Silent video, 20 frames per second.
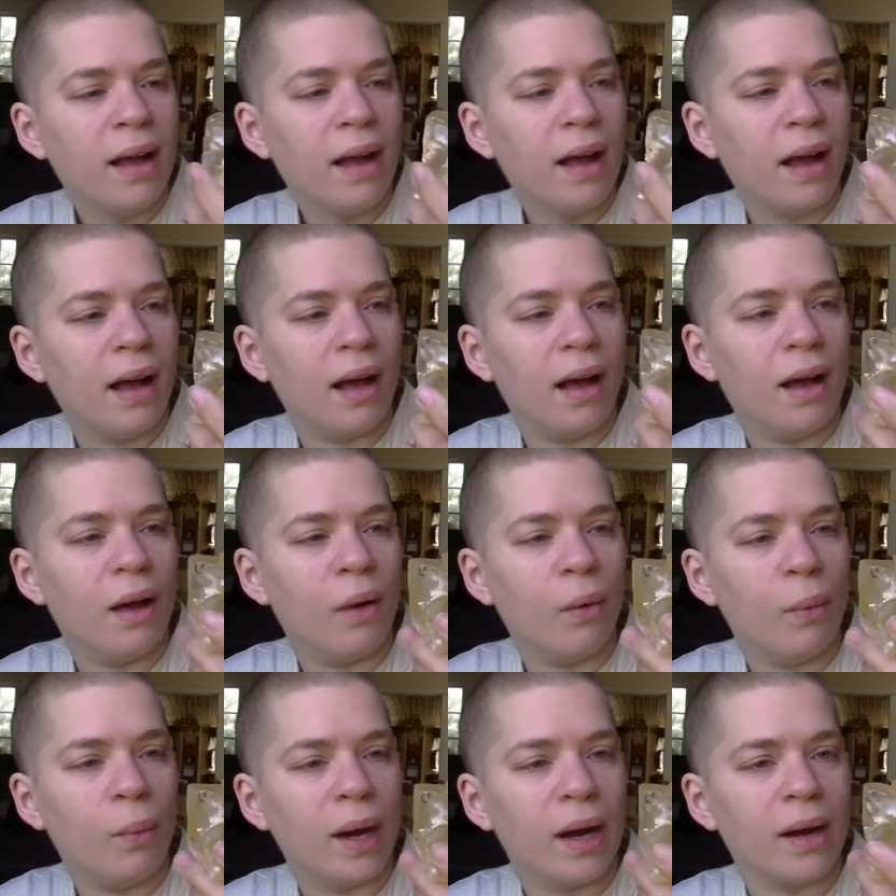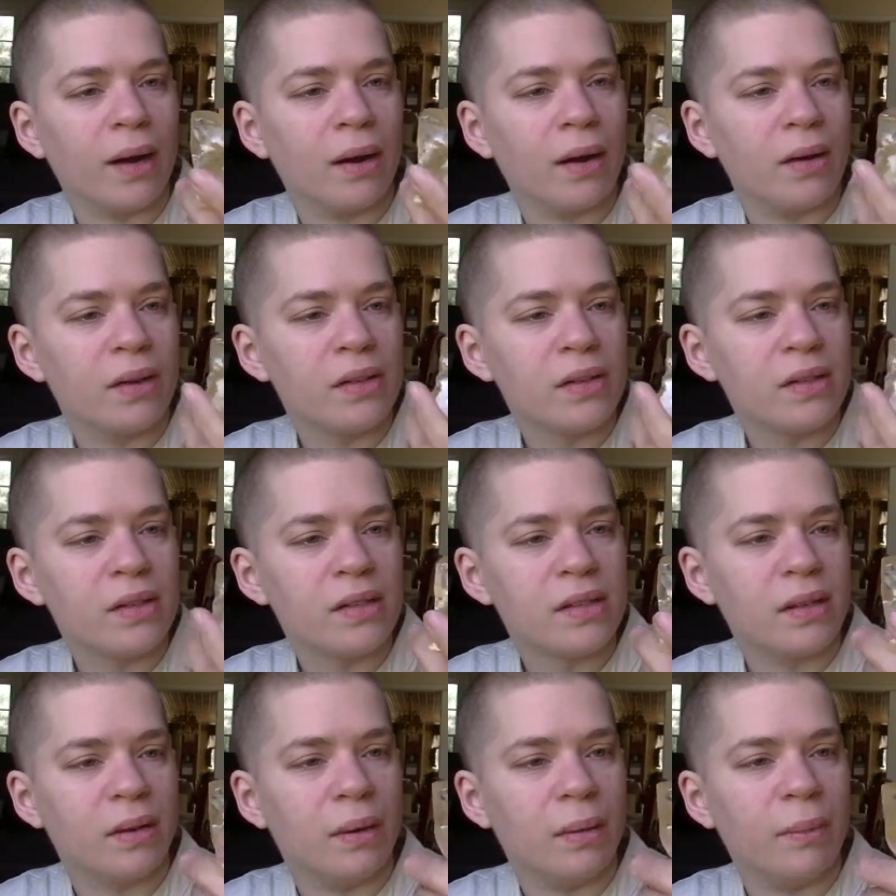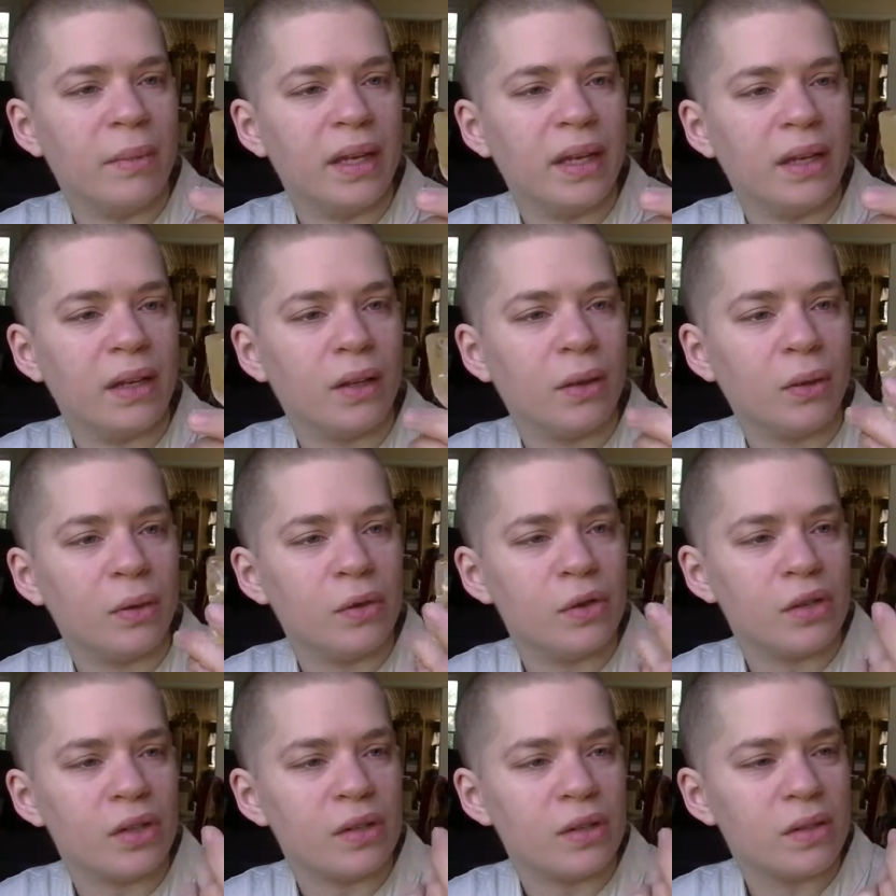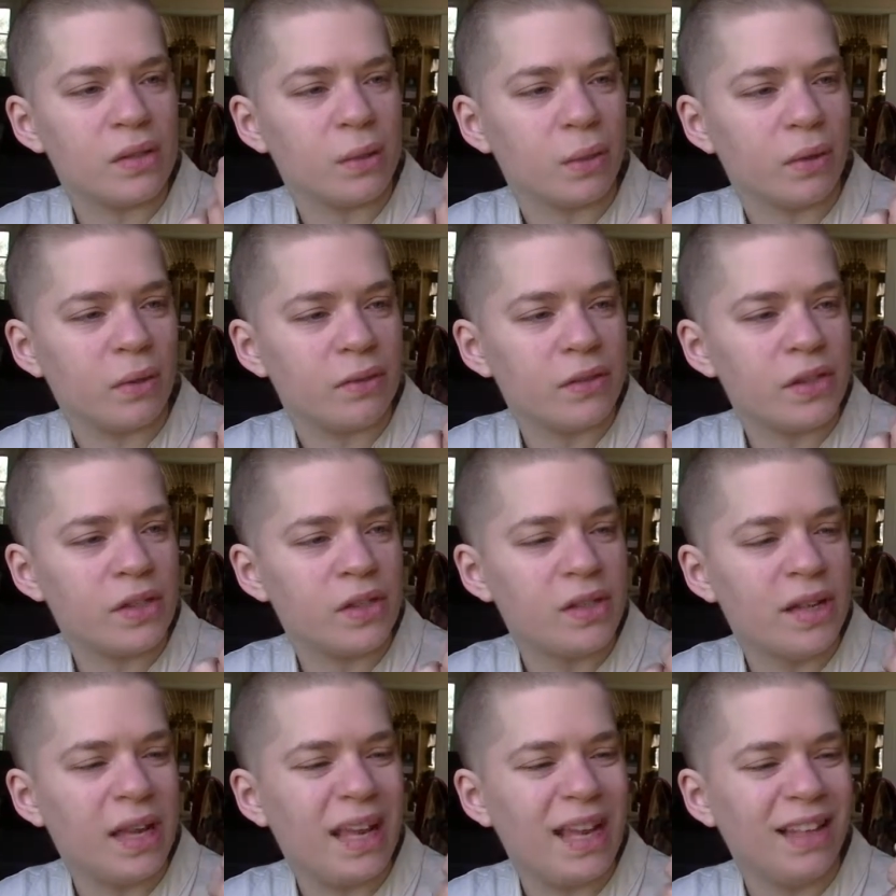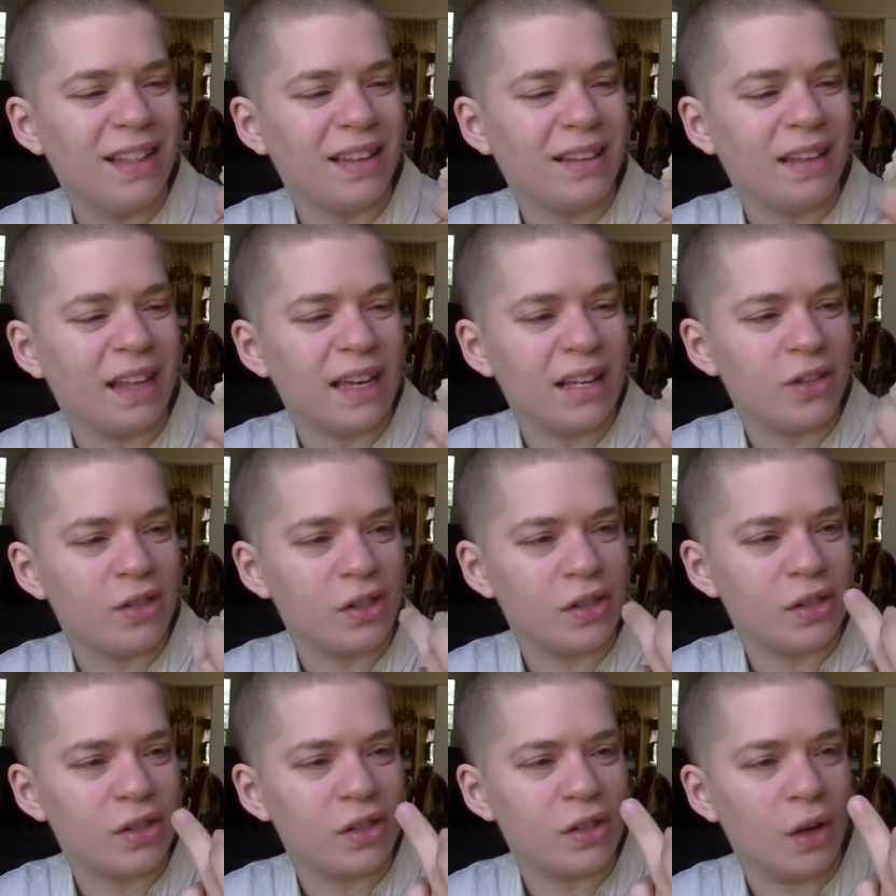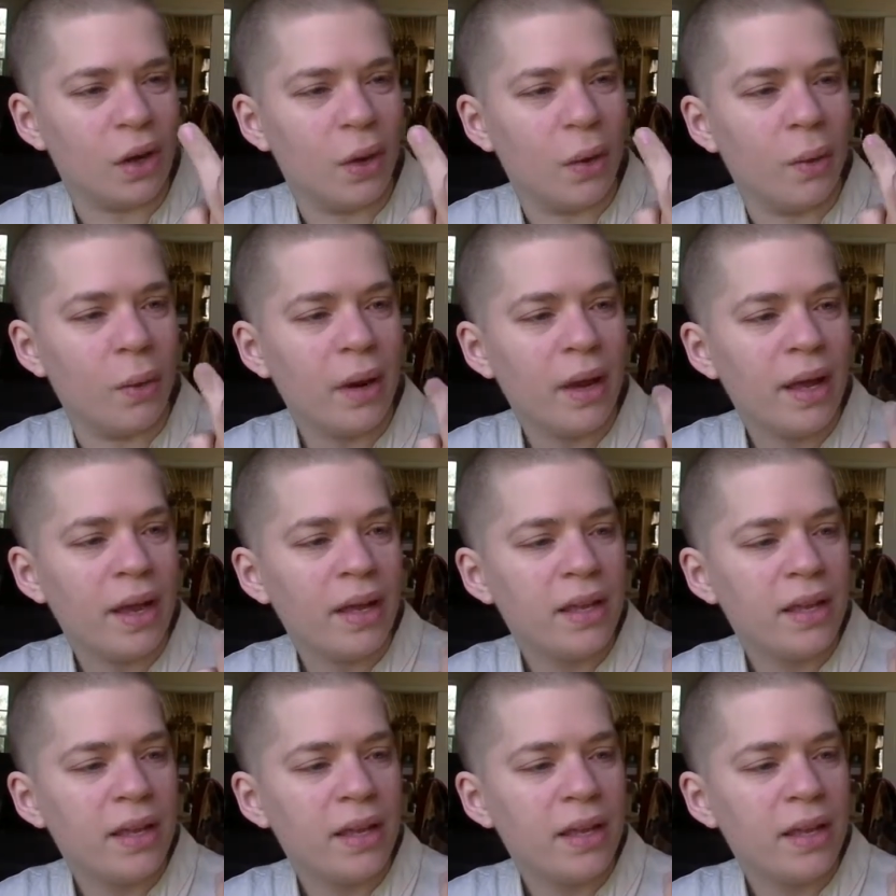uh, where some inclusions sort of hit the light just so